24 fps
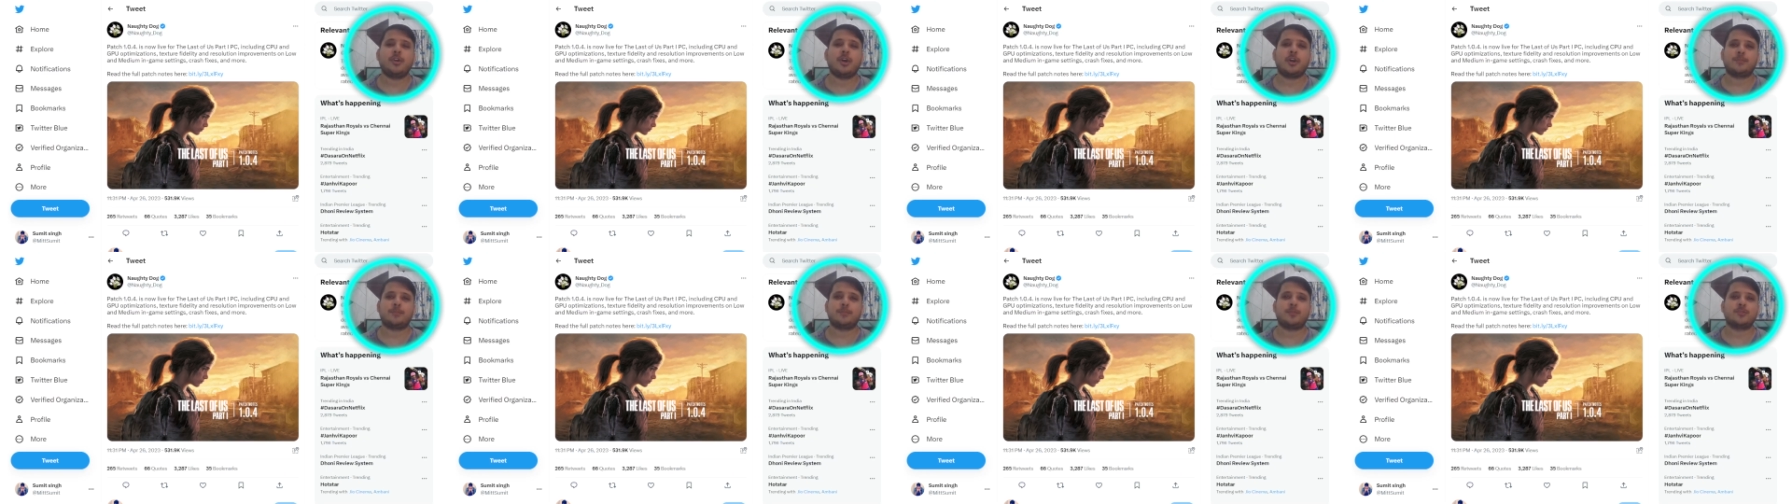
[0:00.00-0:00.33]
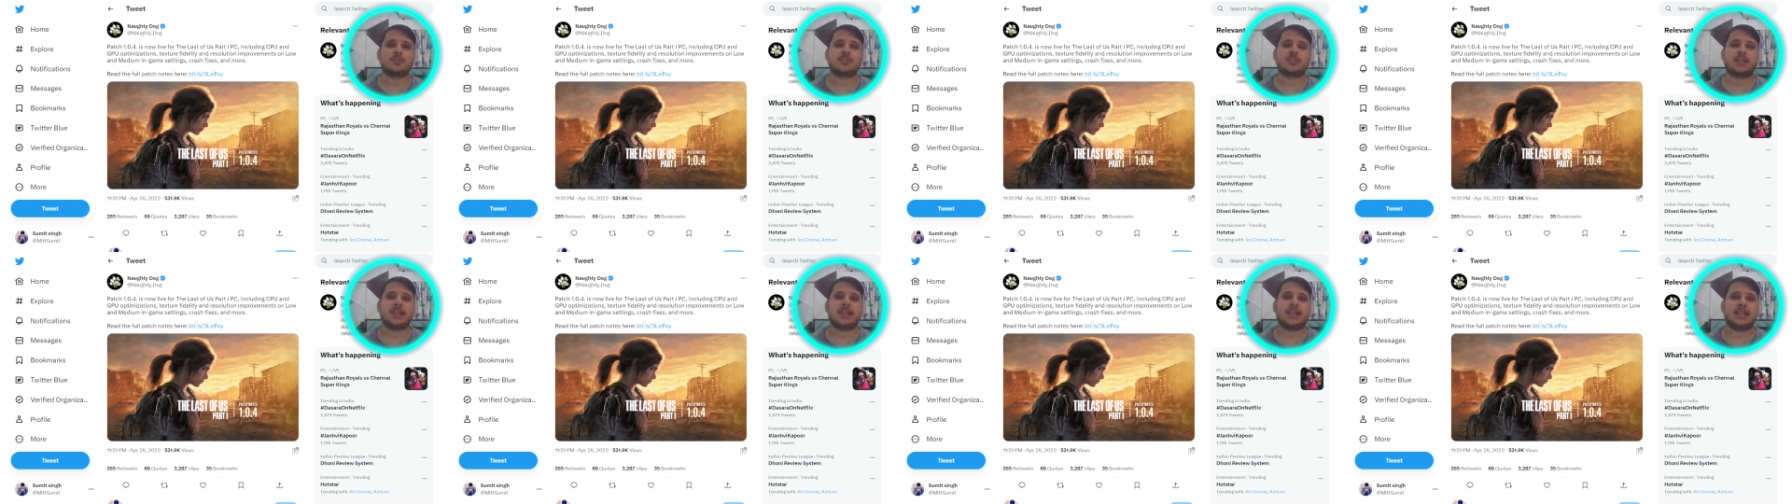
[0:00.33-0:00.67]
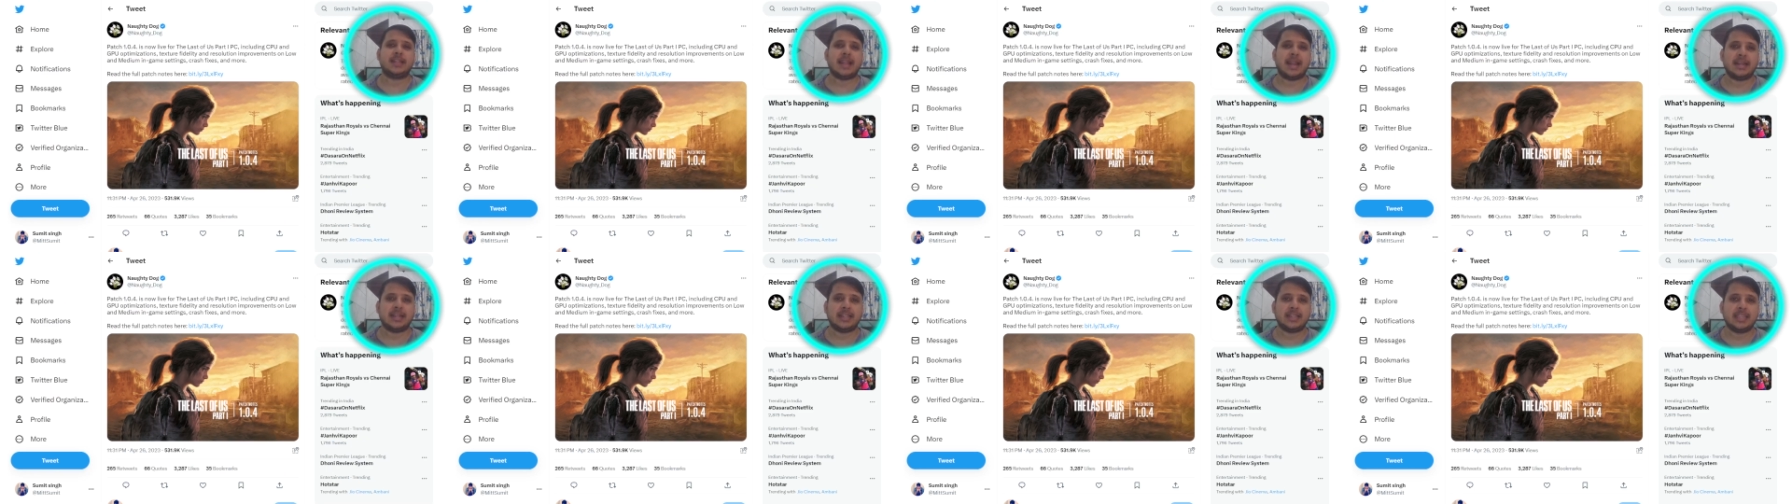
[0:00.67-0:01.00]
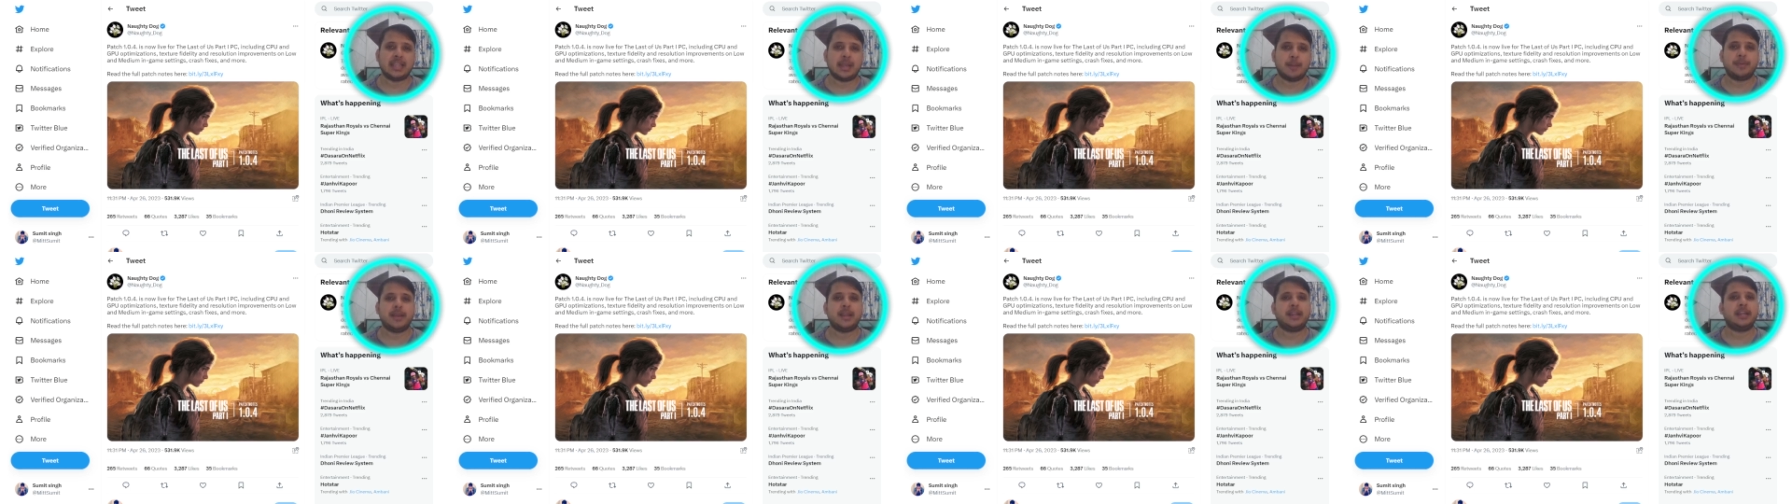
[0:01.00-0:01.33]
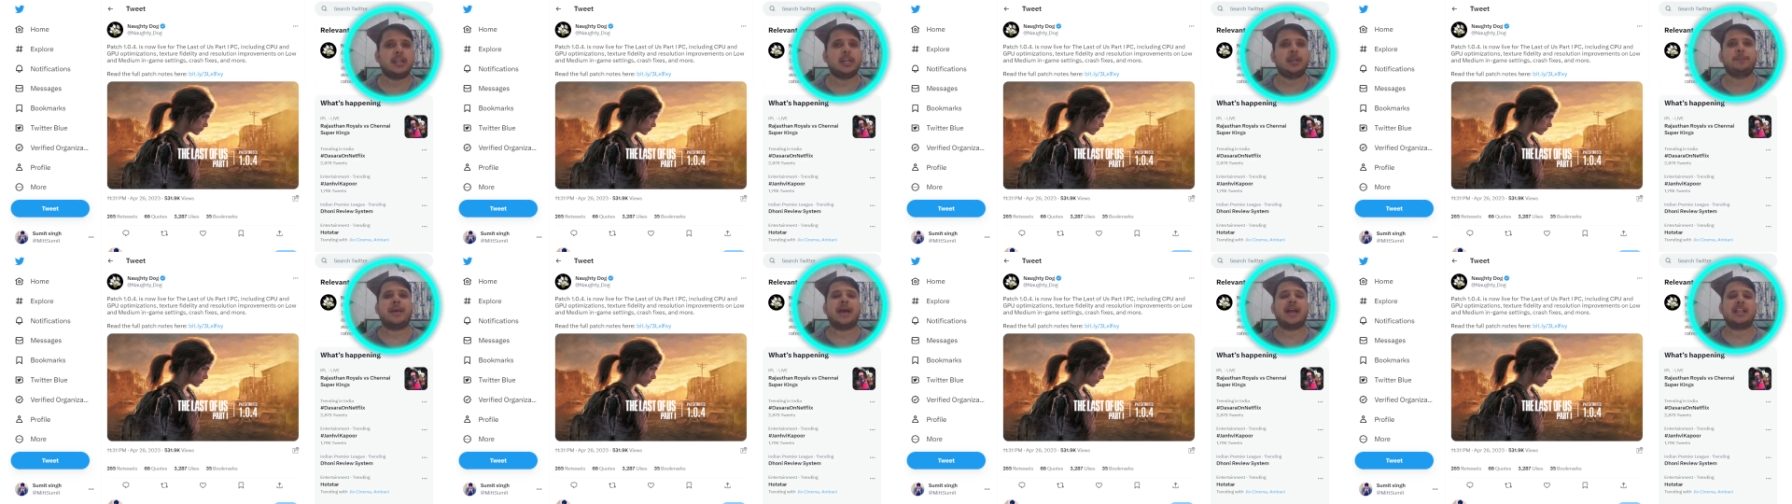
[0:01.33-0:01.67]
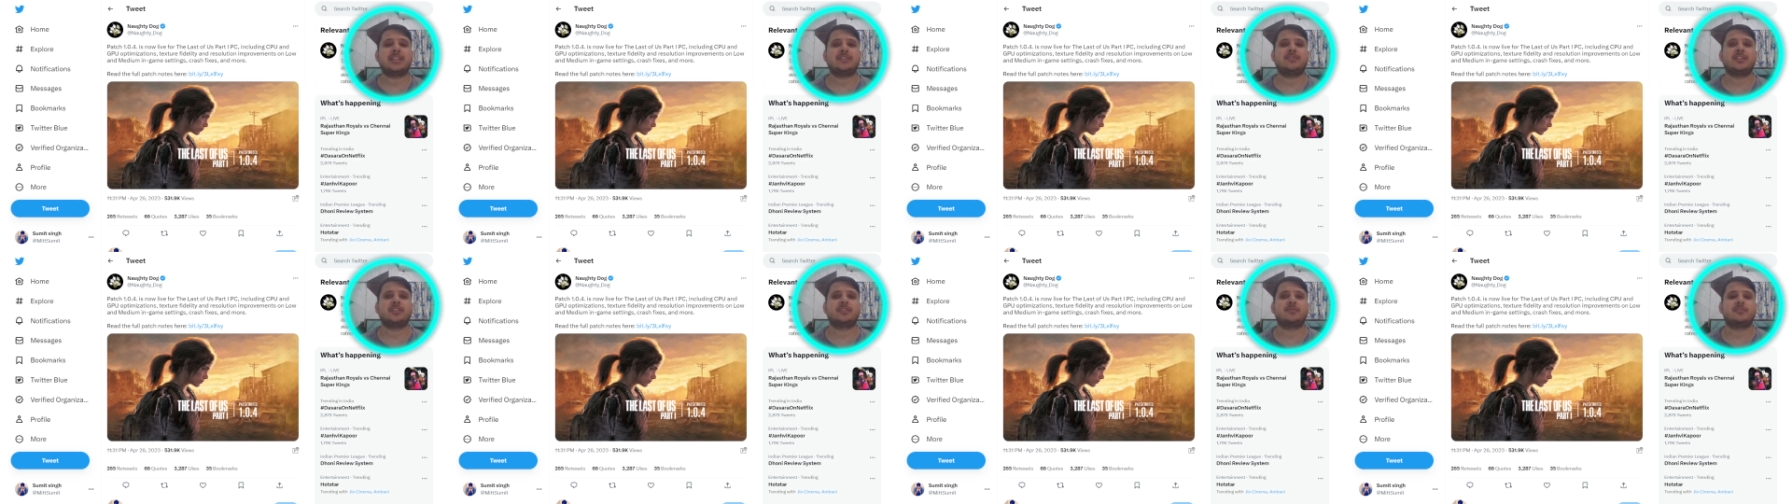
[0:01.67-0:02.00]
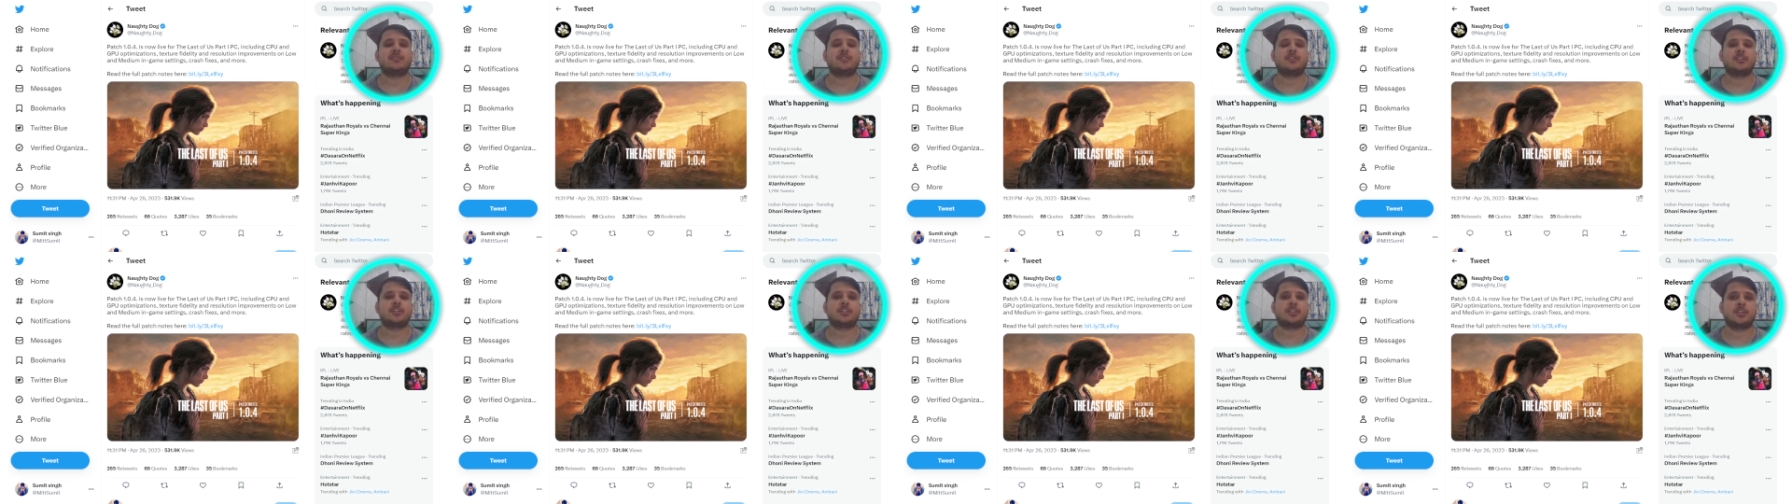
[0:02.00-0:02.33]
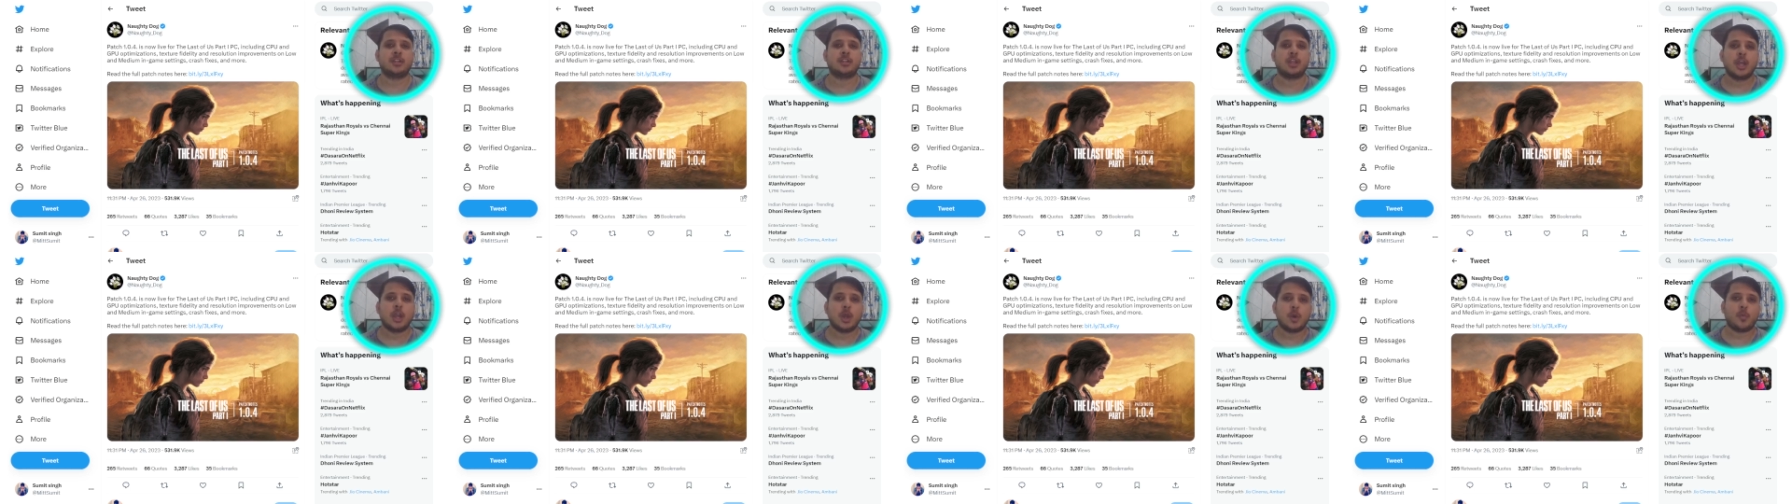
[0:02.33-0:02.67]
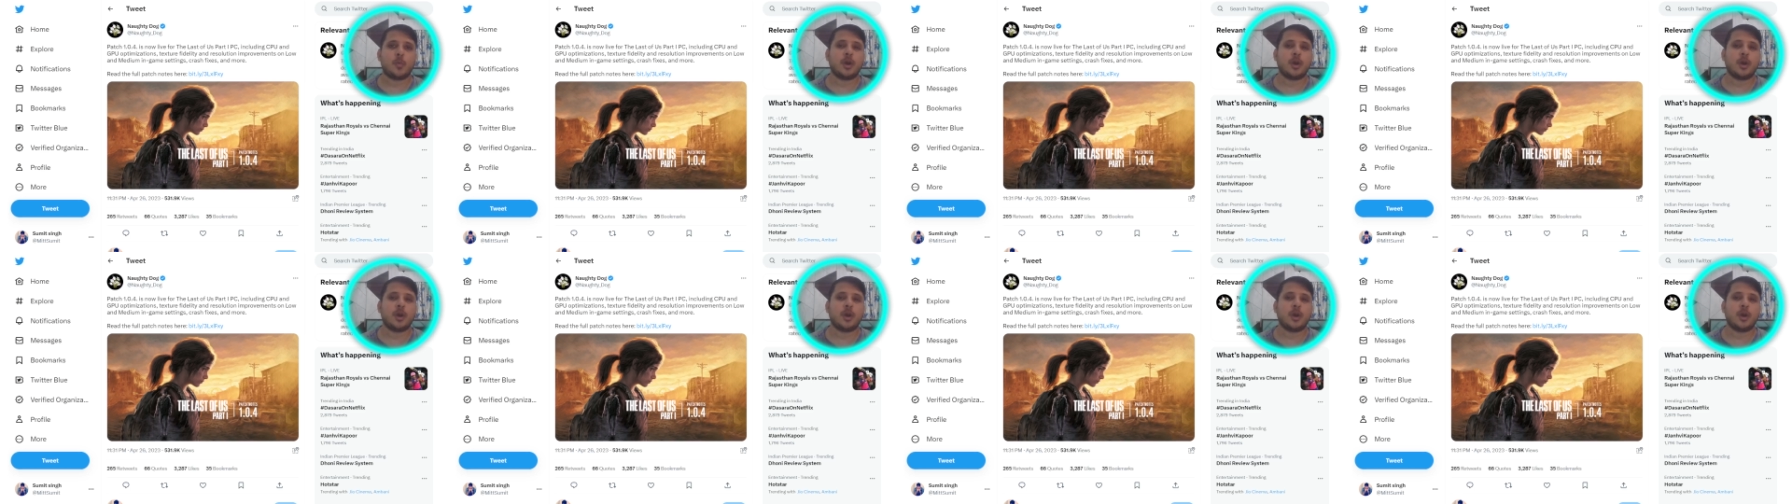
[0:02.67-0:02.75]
Dog posted that the updated patch fix version